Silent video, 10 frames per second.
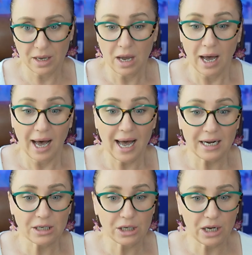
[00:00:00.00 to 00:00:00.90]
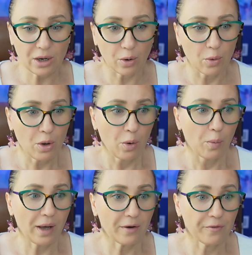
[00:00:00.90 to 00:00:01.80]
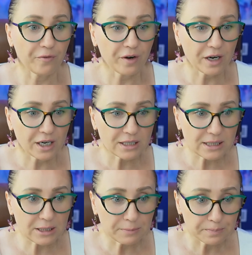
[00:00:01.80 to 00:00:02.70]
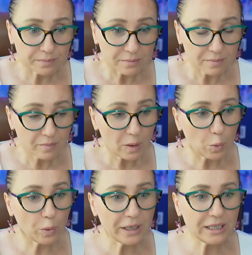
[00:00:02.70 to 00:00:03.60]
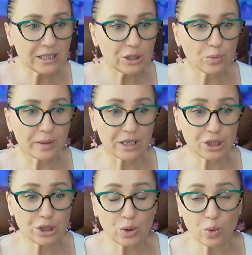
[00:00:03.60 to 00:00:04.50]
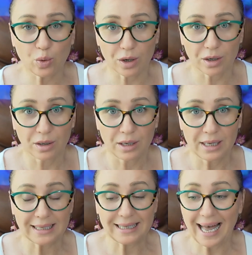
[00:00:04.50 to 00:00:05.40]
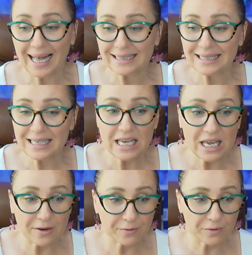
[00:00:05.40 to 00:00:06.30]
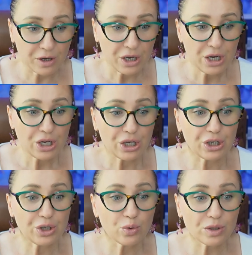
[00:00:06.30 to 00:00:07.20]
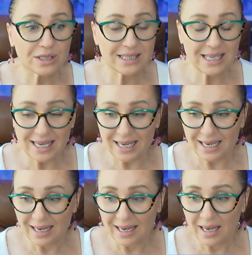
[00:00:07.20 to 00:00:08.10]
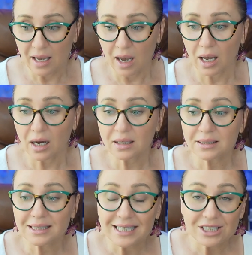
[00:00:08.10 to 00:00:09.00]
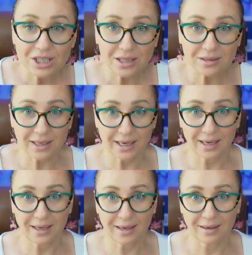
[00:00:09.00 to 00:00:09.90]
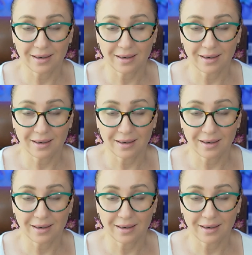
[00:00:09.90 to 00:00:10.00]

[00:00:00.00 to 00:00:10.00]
I don't know. Well, first, we need to make sure that if you see conditional rating,